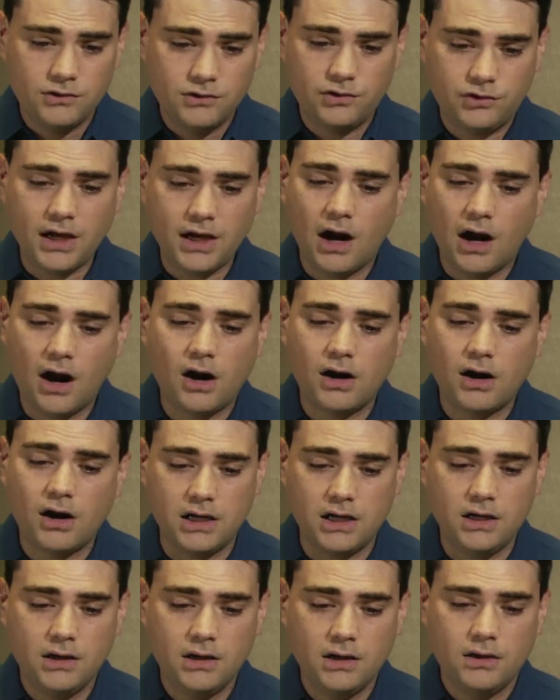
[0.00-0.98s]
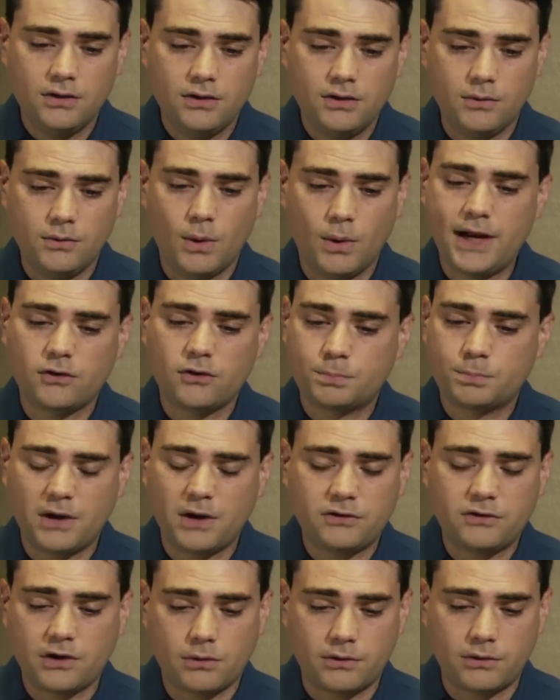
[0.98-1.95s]
Jay Carney, the White House
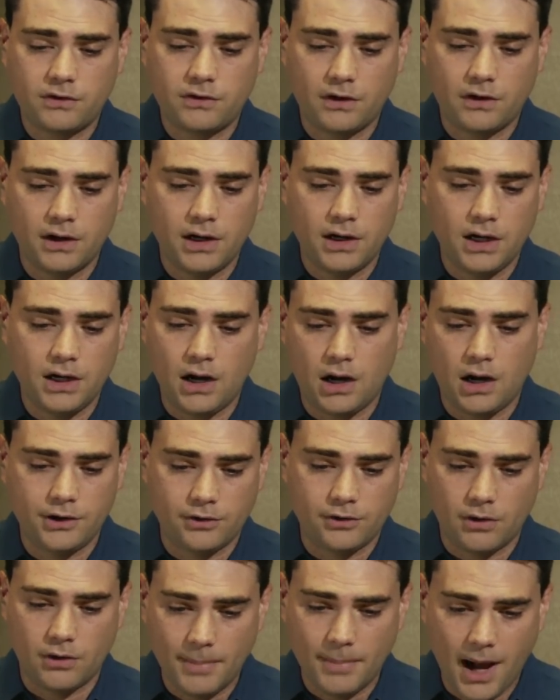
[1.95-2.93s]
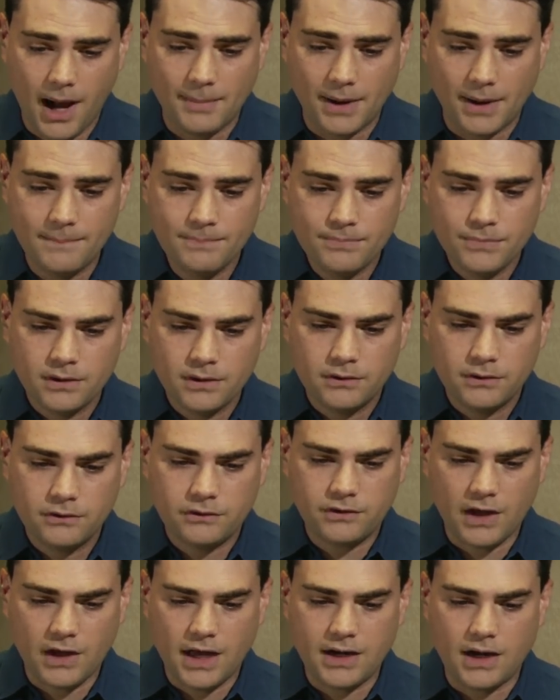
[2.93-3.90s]
press secretary under Obama,
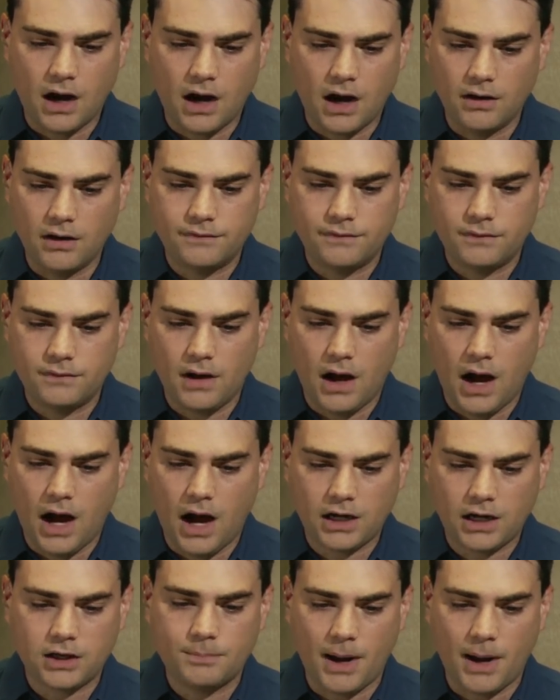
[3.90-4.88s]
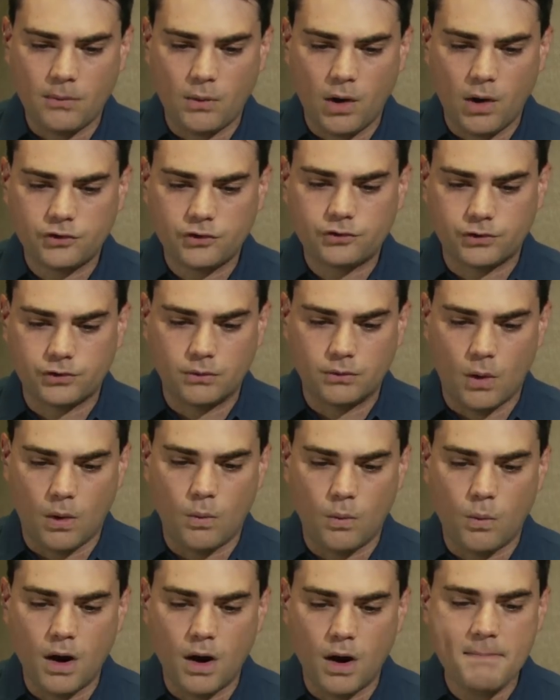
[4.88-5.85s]
said of Occupy Wall Street,
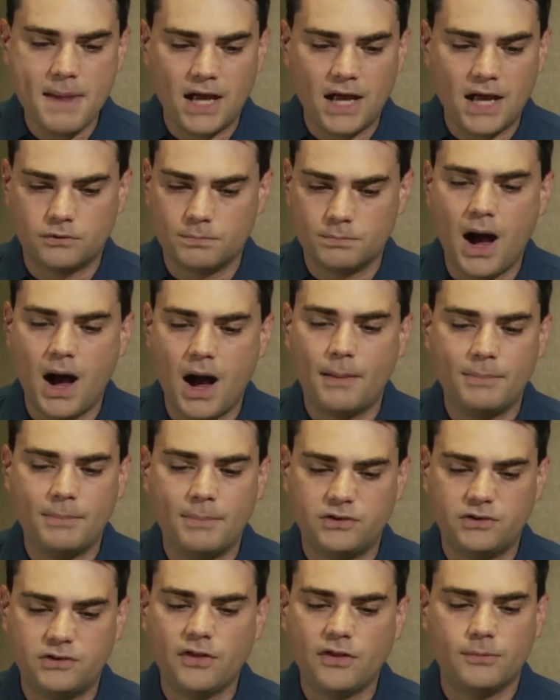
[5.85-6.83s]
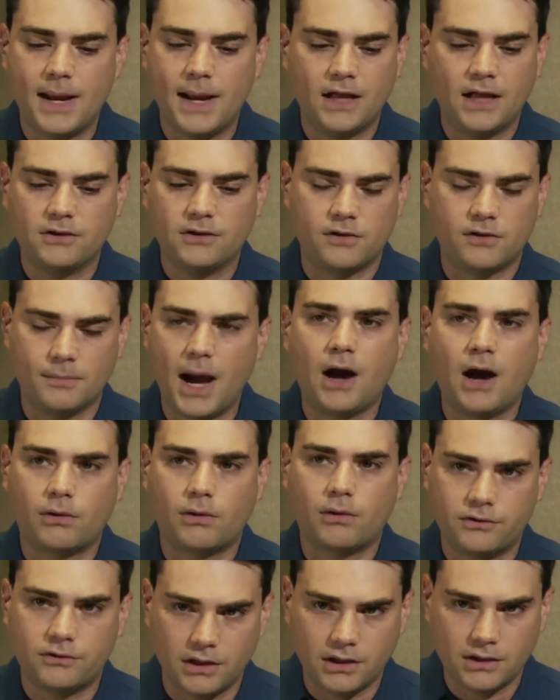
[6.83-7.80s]
quote, one man's mob is another man's
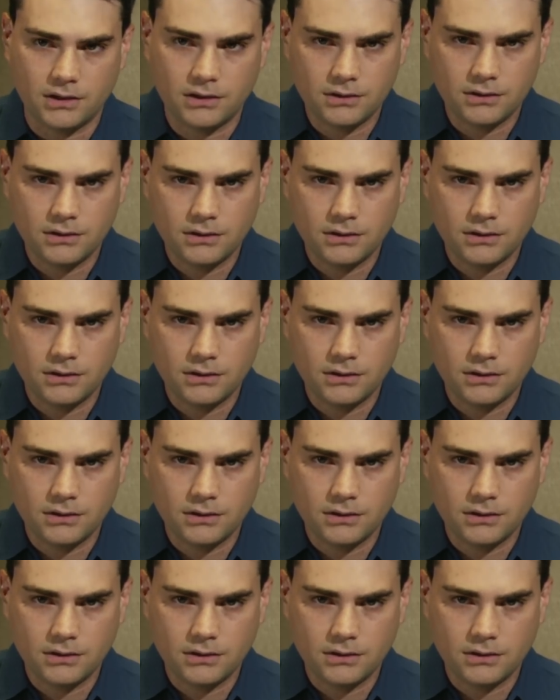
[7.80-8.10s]
democracy.